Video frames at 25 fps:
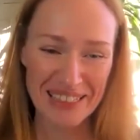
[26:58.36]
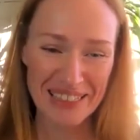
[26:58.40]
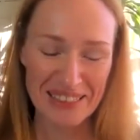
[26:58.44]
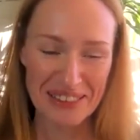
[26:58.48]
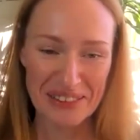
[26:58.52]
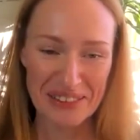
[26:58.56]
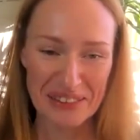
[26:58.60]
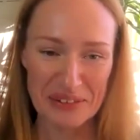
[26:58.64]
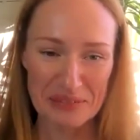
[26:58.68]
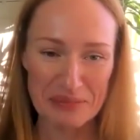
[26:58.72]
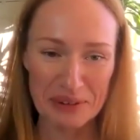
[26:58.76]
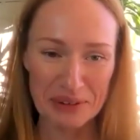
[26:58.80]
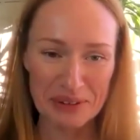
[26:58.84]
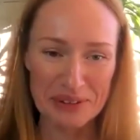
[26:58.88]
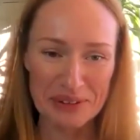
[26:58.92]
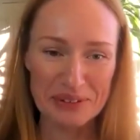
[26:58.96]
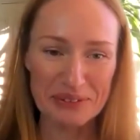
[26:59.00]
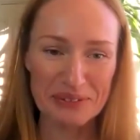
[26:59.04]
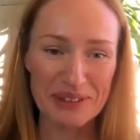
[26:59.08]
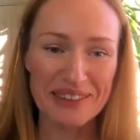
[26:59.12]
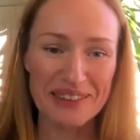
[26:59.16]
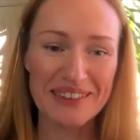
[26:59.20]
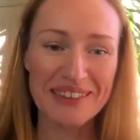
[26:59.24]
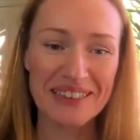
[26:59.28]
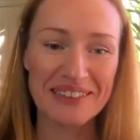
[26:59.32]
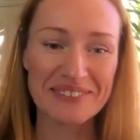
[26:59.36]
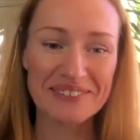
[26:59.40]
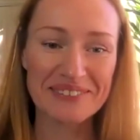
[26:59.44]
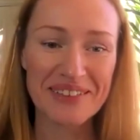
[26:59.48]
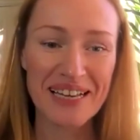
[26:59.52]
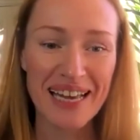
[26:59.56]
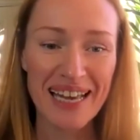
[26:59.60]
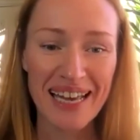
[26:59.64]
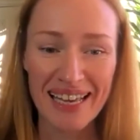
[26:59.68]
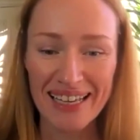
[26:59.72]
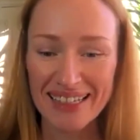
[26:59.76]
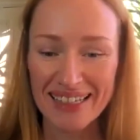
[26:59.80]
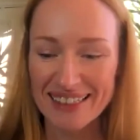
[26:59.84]
You're most welcome.
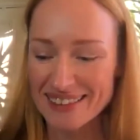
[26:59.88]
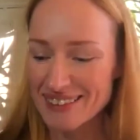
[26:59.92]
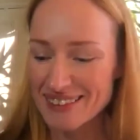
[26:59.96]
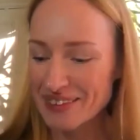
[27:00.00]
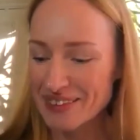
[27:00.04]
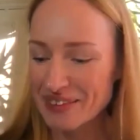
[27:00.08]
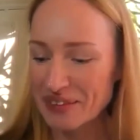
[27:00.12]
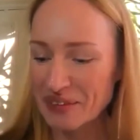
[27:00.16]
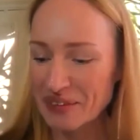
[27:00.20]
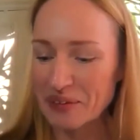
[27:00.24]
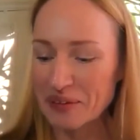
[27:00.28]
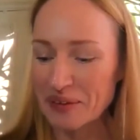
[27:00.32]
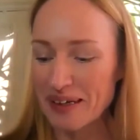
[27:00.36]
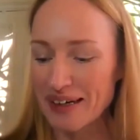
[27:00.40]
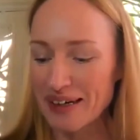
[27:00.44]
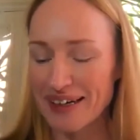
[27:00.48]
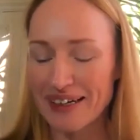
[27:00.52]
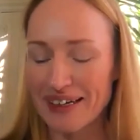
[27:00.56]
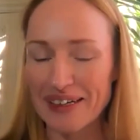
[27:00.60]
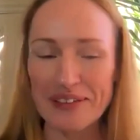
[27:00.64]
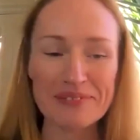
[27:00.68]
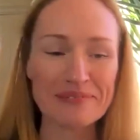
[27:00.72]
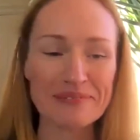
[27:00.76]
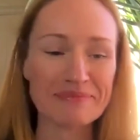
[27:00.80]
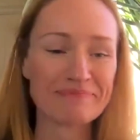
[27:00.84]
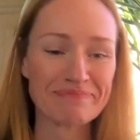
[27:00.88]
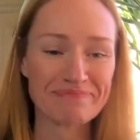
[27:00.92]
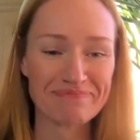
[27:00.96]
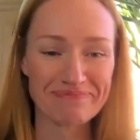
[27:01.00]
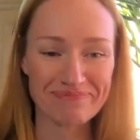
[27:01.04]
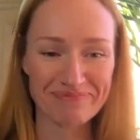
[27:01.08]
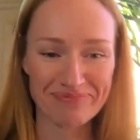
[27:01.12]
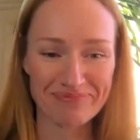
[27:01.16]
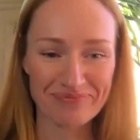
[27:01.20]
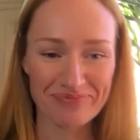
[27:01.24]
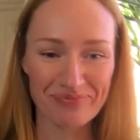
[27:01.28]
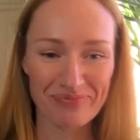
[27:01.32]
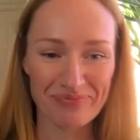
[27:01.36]
So
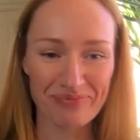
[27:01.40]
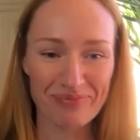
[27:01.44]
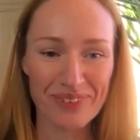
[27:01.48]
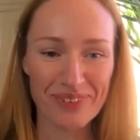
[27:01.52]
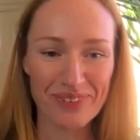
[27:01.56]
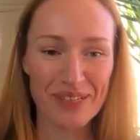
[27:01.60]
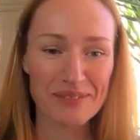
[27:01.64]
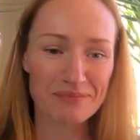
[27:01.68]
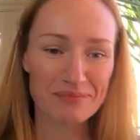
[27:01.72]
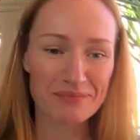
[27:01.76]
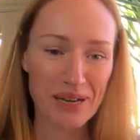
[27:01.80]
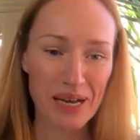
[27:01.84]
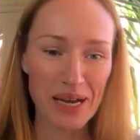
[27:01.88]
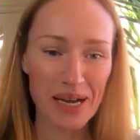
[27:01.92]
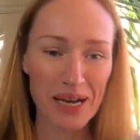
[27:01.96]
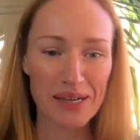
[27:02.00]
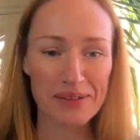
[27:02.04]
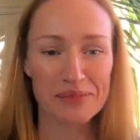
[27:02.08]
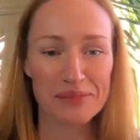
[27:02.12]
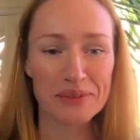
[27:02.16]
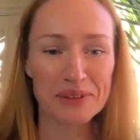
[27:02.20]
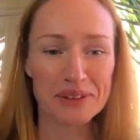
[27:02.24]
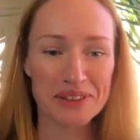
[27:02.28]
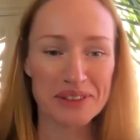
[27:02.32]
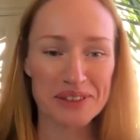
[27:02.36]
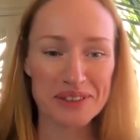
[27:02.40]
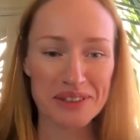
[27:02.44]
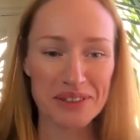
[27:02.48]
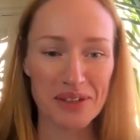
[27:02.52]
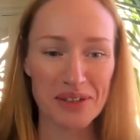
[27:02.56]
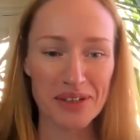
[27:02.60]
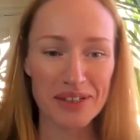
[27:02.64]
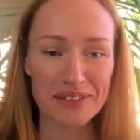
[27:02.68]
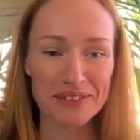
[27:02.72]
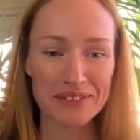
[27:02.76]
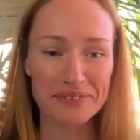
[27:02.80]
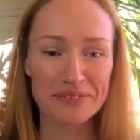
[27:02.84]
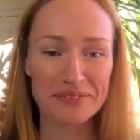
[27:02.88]
I will start